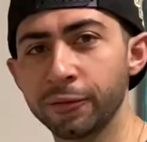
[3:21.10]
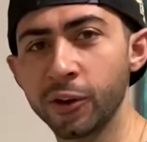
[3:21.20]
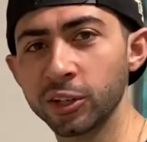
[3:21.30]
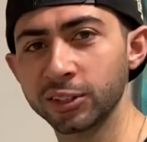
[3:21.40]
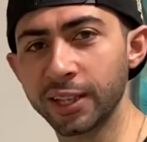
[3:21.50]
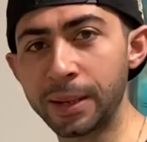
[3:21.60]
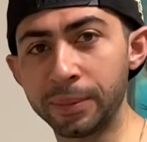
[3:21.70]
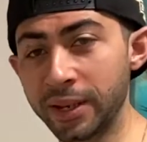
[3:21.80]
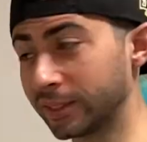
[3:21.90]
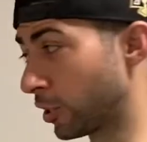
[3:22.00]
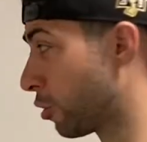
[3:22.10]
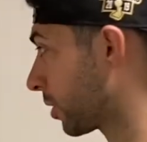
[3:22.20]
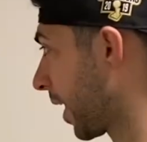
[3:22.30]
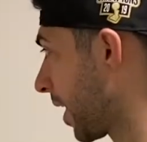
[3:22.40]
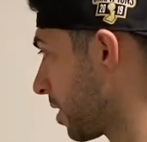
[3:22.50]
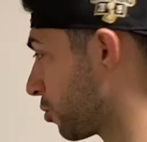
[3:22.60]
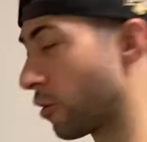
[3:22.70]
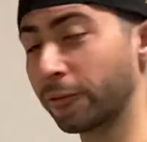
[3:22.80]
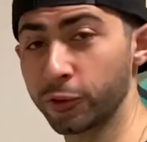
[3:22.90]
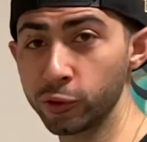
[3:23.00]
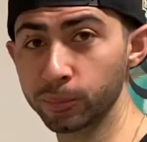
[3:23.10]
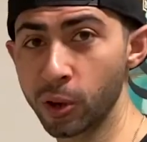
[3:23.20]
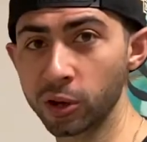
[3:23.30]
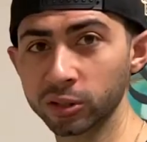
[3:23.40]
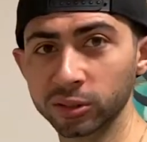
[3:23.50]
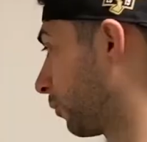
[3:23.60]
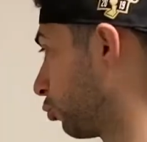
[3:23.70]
first step is locate your fuse box.